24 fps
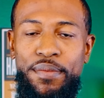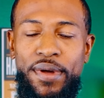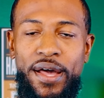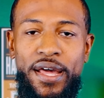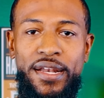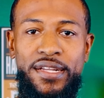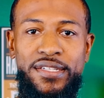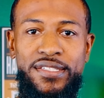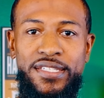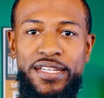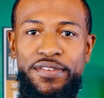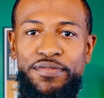
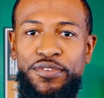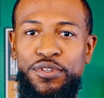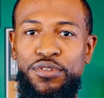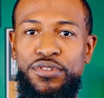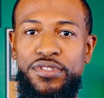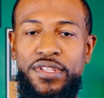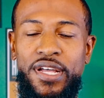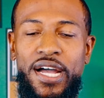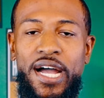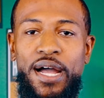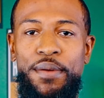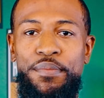Honestly, if you
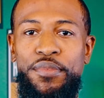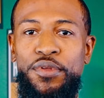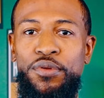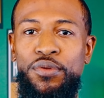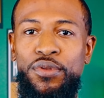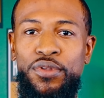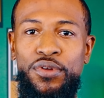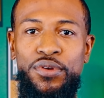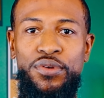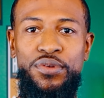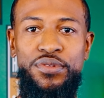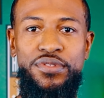stop, you
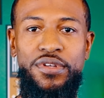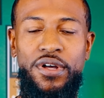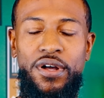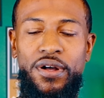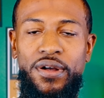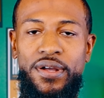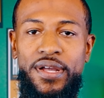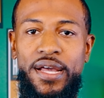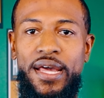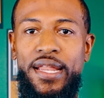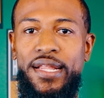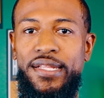lose
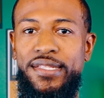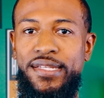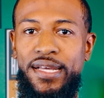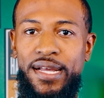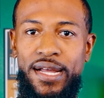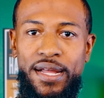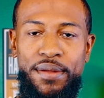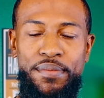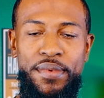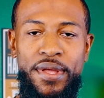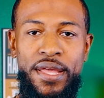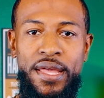all kind of
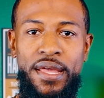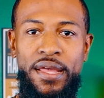time.